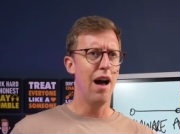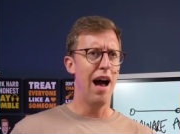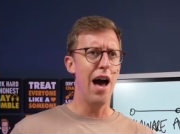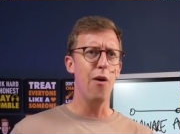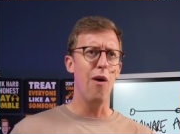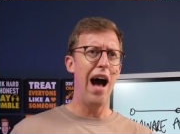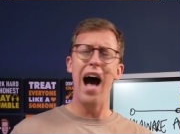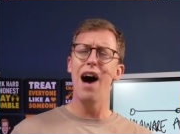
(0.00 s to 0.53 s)

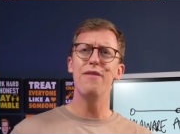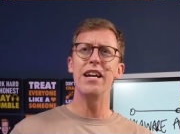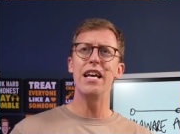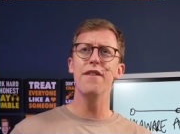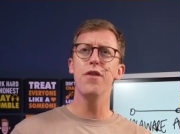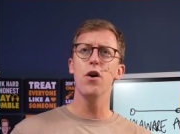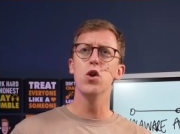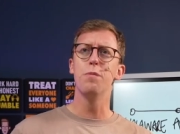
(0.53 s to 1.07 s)
I don't have
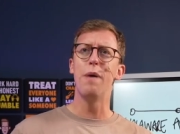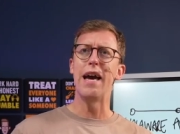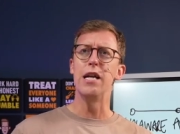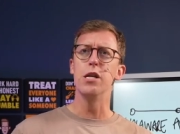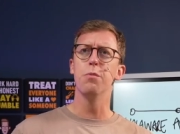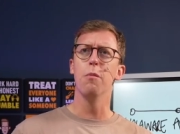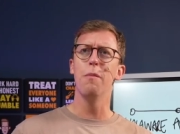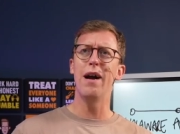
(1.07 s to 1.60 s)
any of those
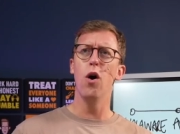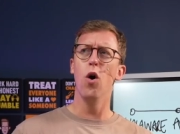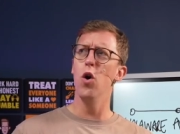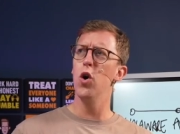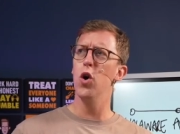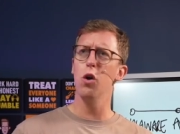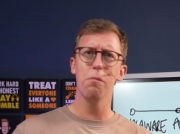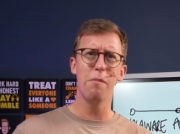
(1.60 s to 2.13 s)
pains, but my
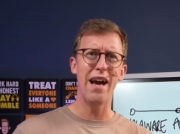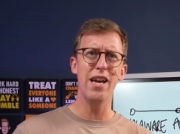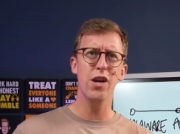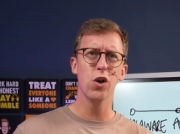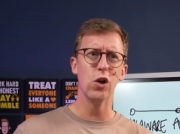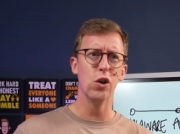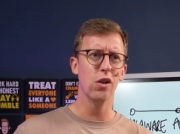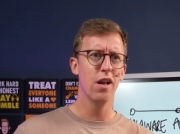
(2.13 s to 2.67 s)
uncle
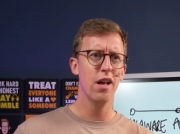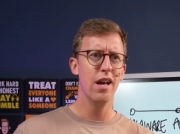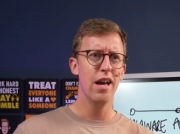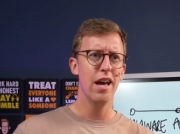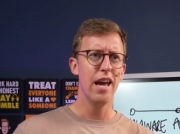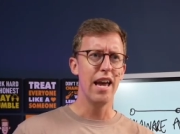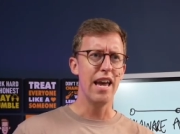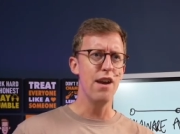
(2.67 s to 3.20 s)
Michael
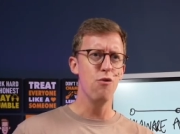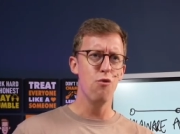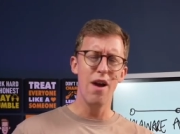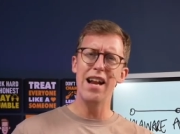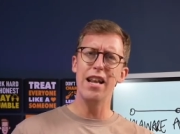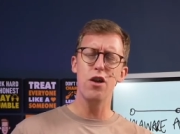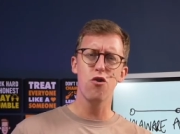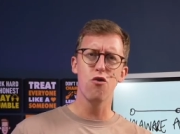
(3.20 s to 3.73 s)
he
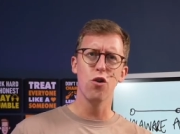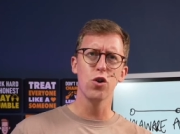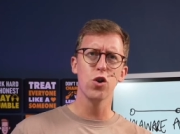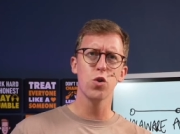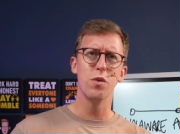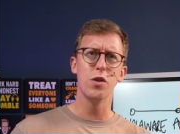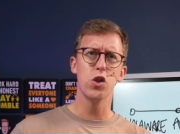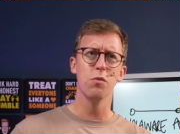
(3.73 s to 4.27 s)
really
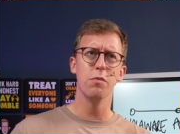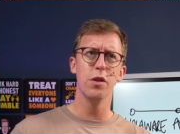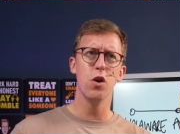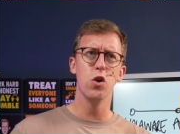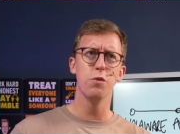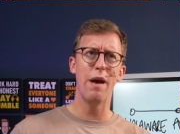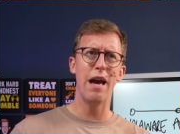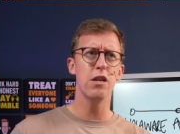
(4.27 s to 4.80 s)
struggles with some of
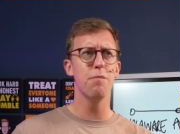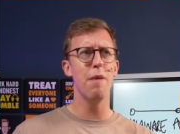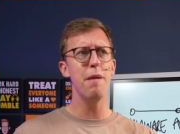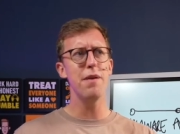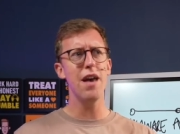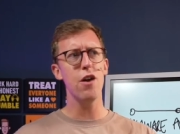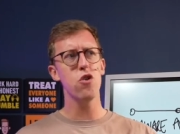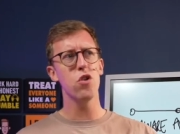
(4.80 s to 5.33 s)
those pains.
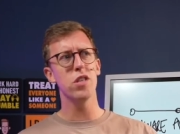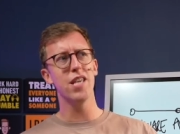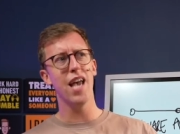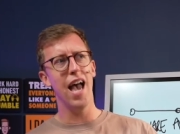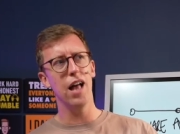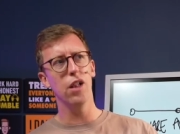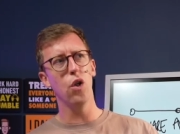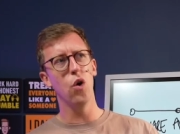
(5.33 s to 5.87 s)
Maybe I should
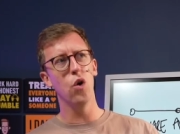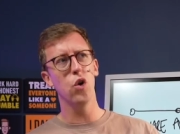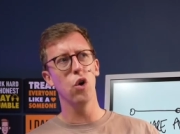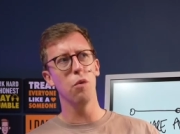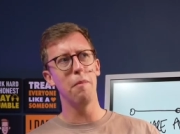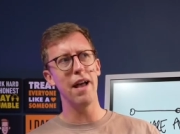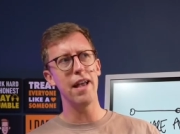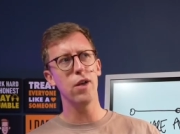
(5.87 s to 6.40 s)
tell
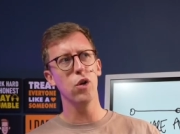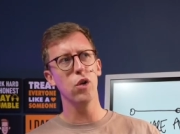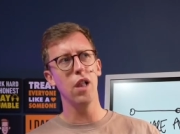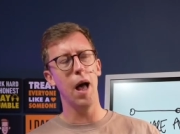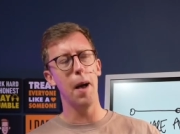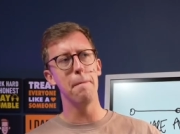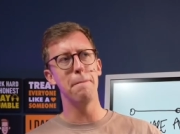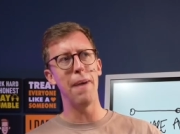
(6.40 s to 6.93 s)
Uncle
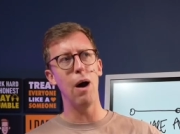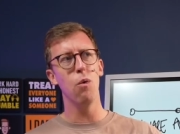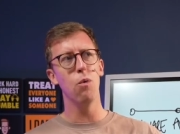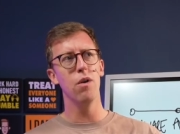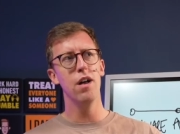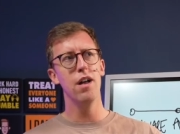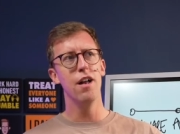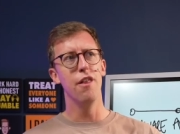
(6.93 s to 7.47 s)
Michael
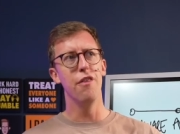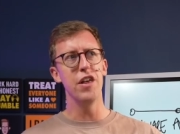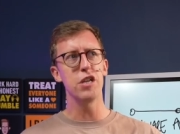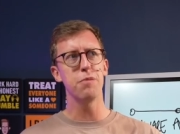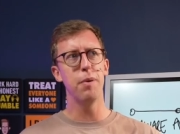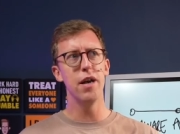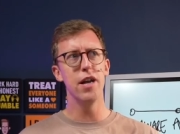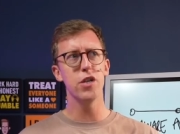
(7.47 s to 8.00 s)
about
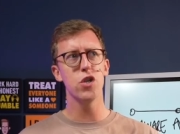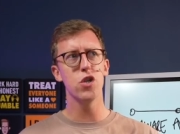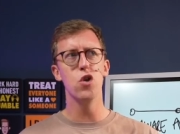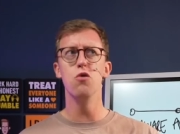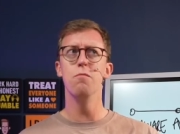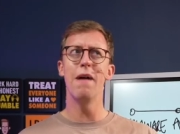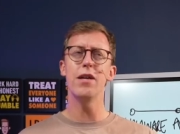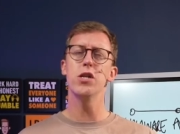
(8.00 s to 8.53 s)
this person
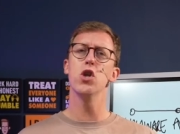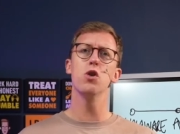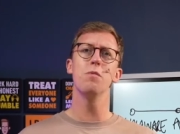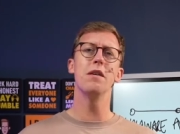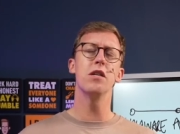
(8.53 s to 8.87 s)
who messaged